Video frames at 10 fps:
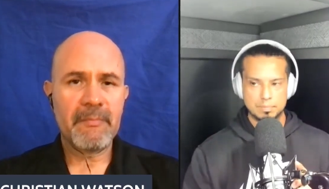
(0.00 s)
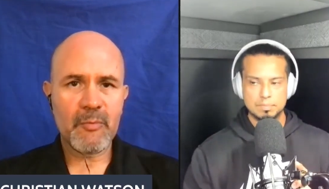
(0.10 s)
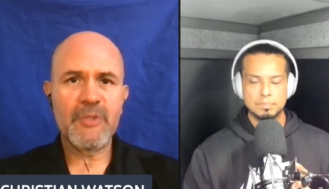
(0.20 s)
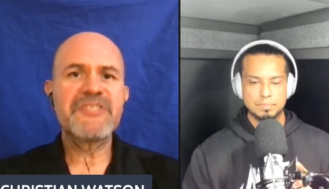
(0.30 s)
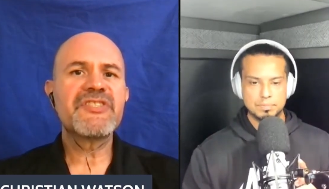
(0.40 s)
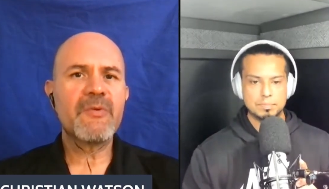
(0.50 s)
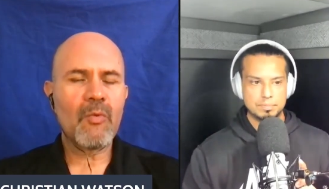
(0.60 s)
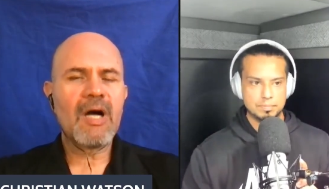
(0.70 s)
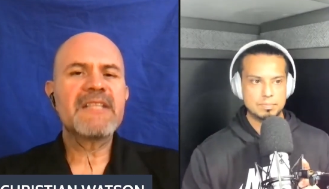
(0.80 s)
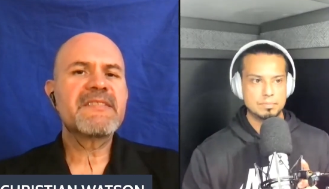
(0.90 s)

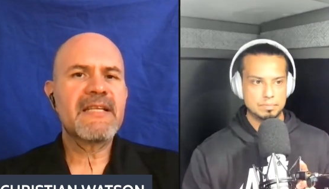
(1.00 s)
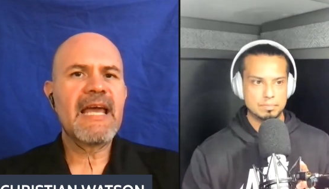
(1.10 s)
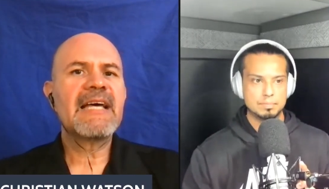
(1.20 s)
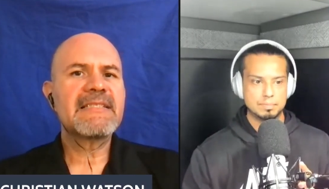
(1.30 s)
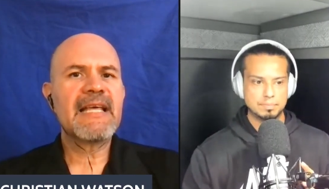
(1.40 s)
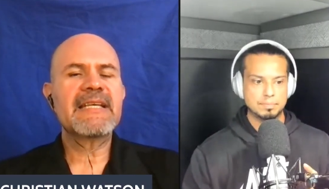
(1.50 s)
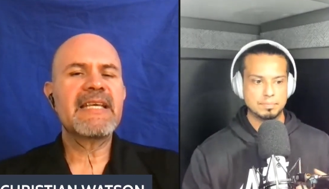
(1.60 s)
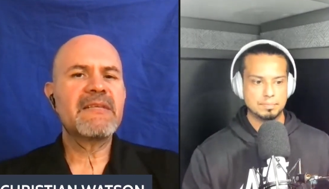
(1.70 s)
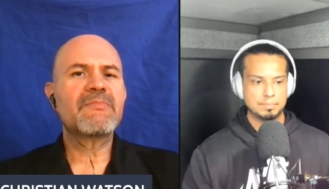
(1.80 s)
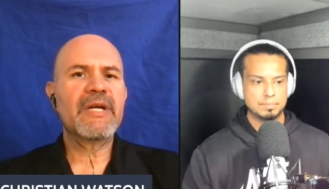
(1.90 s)
Speaker 1: Christian Watson has that
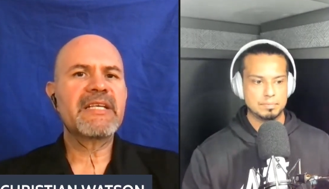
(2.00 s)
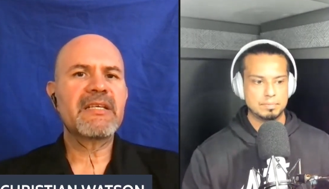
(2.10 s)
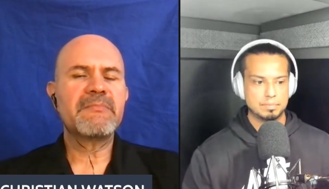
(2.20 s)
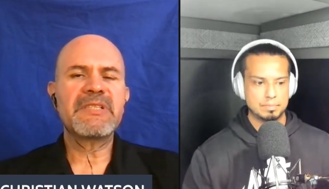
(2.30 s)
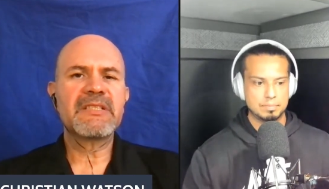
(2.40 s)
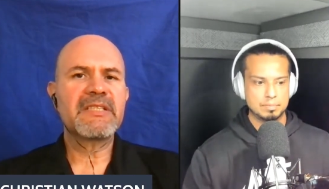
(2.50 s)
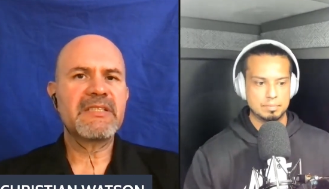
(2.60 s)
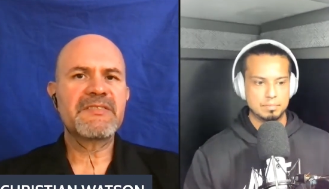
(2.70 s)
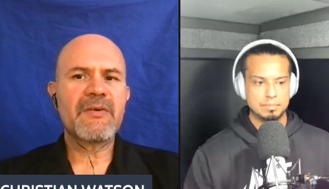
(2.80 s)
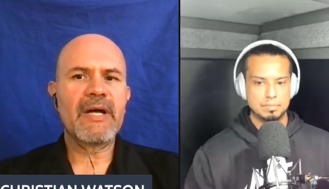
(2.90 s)
game breaking
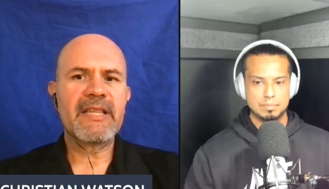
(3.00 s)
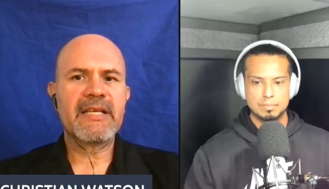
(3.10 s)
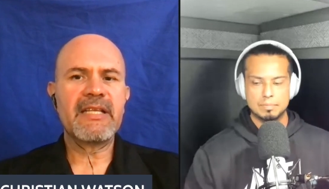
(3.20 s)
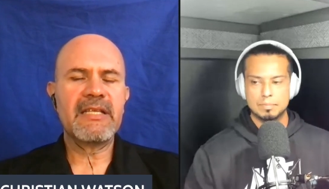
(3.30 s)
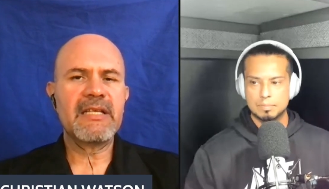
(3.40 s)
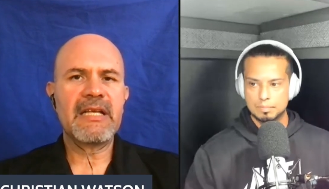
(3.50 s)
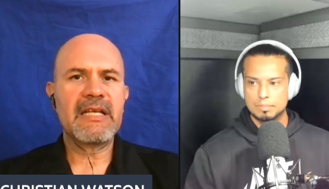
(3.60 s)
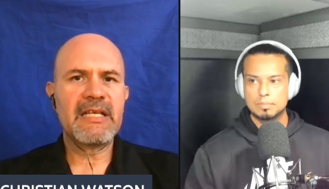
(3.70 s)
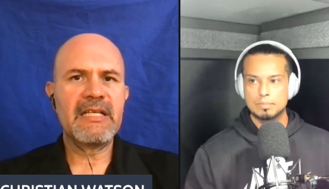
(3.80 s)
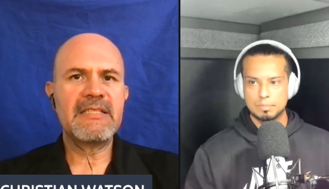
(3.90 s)
ability. So I think he
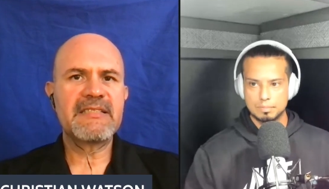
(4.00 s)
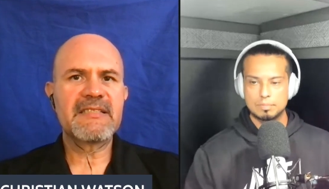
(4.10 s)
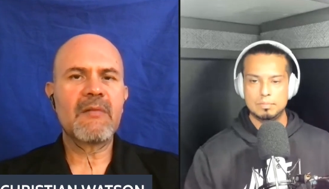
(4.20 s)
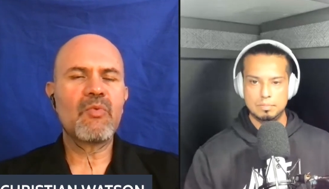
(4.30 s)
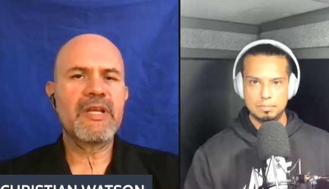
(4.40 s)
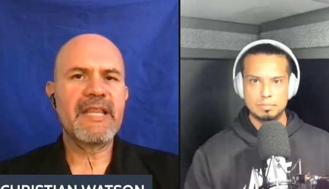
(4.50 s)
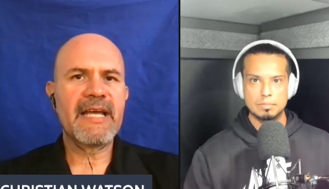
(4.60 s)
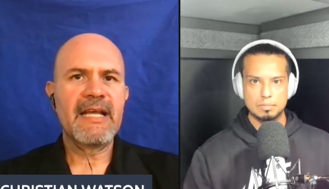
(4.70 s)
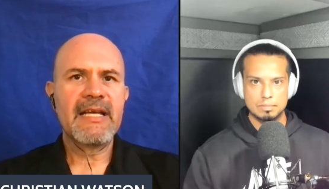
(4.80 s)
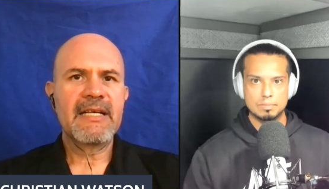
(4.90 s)
he's someone
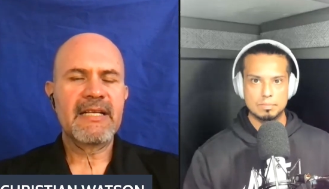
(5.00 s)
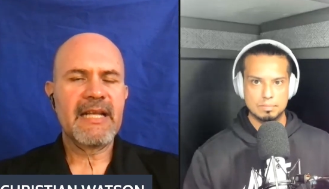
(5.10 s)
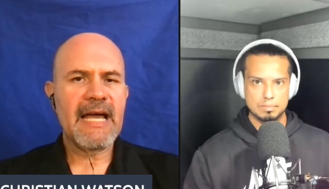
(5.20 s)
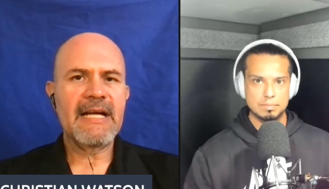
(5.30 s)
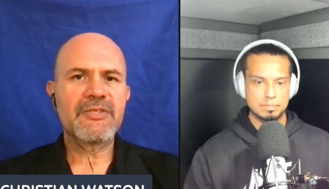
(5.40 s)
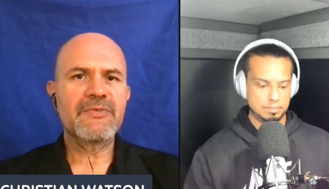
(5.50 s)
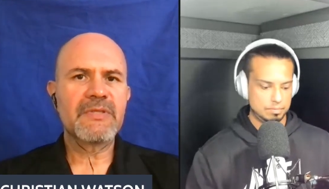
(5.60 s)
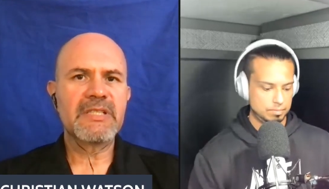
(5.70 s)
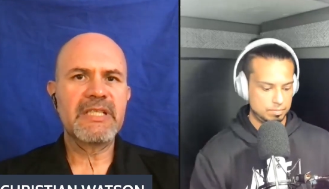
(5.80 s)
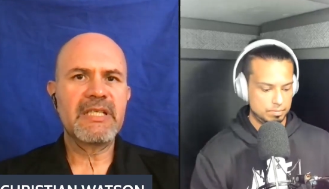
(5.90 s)
that can
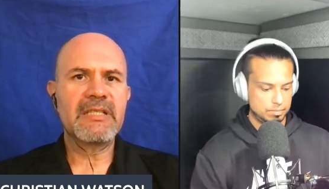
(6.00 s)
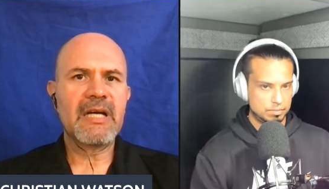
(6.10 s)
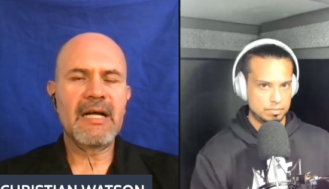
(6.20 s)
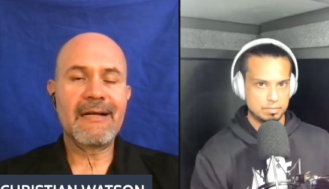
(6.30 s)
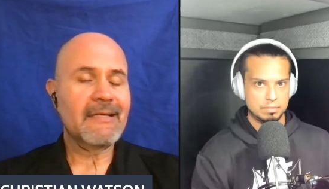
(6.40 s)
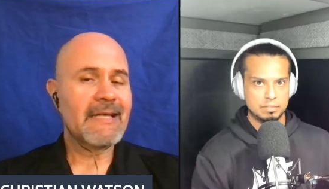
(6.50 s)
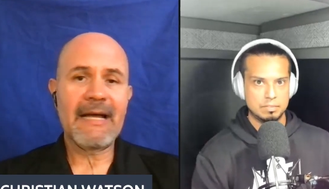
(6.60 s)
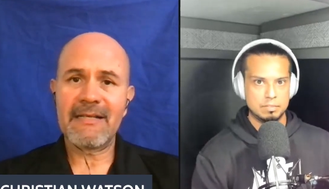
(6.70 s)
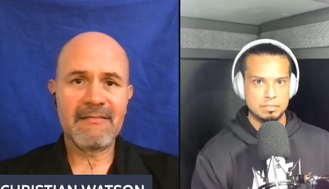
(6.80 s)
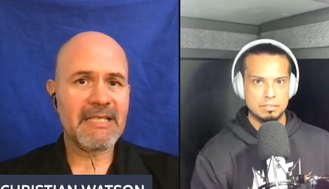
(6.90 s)
actually, uh,
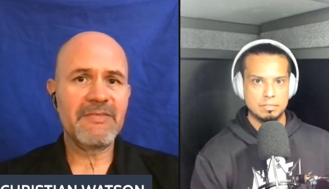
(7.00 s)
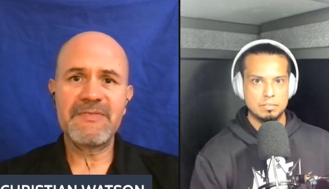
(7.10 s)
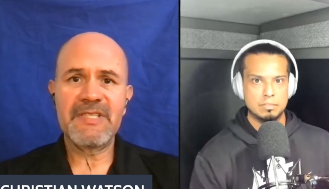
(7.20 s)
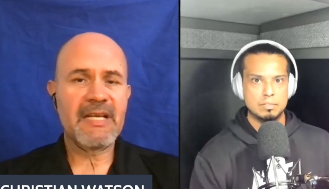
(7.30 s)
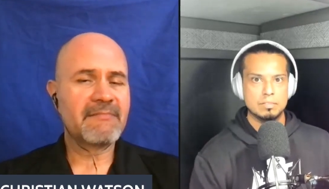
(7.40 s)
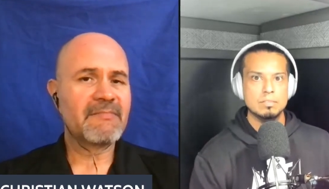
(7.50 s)
yeah, like you said,